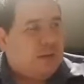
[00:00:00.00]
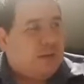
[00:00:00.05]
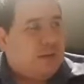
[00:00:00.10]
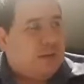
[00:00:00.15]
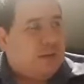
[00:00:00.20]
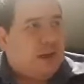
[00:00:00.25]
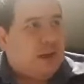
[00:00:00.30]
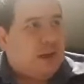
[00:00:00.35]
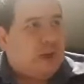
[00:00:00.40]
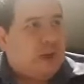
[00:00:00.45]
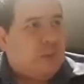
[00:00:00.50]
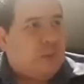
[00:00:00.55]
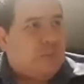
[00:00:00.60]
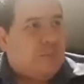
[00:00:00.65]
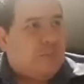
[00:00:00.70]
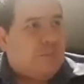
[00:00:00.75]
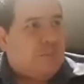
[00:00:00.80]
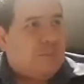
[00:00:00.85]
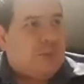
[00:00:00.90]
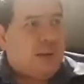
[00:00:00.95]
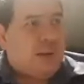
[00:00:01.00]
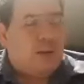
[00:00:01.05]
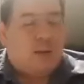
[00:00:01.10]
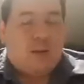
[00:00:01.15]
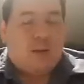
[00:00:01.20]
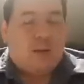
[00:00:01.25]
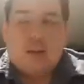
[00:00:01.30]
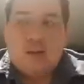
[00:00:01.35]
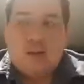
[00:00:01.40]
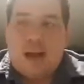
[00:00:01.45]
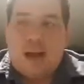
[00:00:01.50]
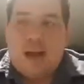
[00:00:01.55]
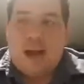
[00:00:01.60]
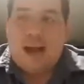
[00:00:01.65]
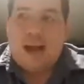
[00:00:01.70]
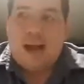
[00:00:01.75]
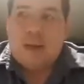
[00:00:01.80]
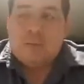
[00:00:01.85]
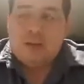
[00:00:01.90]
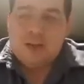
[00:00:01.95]
I'm
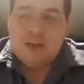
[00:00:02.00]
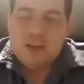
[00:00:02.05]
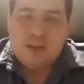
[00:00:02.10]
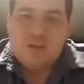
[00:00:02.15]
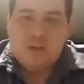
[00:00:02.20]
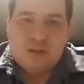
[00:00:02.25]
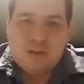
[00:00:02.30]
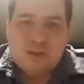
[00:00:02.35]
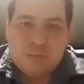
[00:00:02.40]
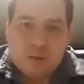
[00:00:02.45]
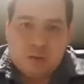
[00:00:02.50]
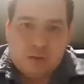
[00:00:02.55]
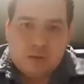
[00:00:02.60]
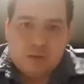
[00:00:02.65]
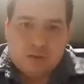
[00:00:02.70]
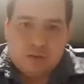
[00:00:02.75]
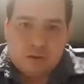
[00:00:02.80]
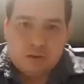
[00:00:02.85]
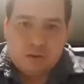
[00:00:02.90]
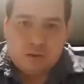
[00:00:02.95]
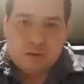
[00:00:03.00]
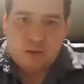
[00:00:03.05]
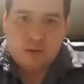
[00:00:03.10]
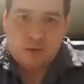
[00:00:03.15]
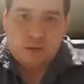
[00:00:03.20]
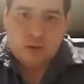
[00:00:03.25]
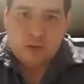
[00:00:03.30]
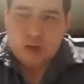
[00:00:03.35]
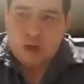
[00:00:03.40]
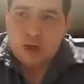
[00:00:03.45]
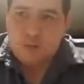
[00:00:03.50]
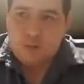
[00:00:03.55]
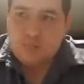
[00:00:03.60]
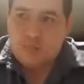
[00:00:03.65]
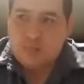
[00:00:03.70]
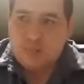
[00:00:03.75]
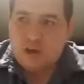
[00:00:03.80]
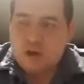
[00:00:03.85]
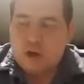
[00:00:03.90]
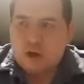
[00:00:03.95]
going to give it to Bolton
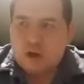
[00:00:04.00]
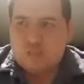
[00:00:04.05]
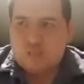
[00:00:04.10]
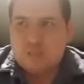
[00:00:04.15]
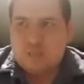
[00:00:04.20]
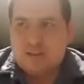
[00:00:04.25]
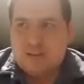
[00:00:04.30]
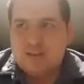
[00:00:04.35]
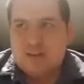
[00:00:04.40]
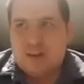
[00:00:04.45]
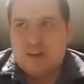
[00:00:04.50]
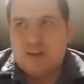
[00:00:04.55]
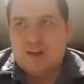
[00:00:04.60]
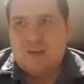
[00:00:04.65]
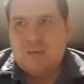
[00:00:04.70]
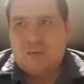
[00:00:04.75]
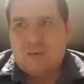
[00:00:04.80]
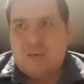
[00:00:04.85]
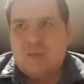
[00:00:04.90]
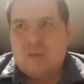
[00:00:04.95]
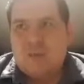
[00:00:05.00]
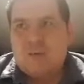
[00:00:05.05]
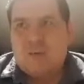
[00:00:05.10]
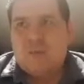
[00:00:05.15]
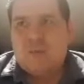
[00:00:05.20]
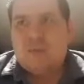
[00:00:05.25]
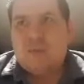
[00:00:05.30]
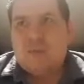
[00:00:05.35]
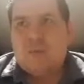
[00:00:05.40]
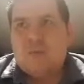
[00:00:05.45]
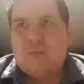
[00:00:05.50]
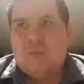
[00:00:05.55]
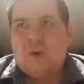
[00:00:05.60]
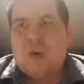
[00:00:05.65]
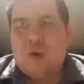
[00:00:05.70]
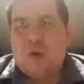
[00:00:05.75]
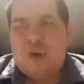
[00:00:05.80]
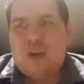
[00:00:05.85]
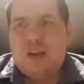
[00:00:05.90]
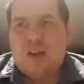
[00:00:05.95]
because BTEC were
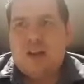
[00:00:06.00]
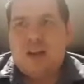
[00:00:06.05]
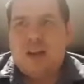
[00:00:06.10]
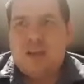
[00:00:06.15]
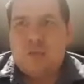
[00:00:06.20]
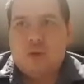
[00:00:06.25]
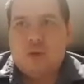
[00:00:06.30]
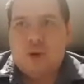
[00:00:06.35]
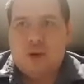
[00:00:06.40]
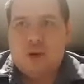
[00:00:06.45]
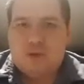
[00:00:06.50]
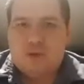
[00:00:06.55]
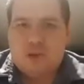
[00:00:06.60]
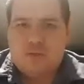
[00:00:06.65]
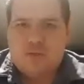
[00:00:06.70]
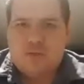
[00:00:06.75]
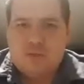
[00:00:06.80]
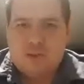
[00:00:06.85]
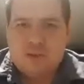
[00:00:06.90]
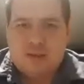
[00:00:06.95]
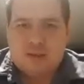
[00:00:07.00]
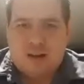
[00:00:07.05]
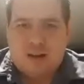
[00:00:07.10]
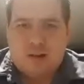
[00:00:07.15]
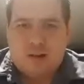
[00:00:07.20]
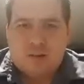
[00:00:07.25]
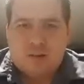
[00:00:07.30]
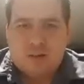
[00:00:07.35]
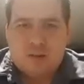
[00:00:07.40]
looking like they were going to turn things around.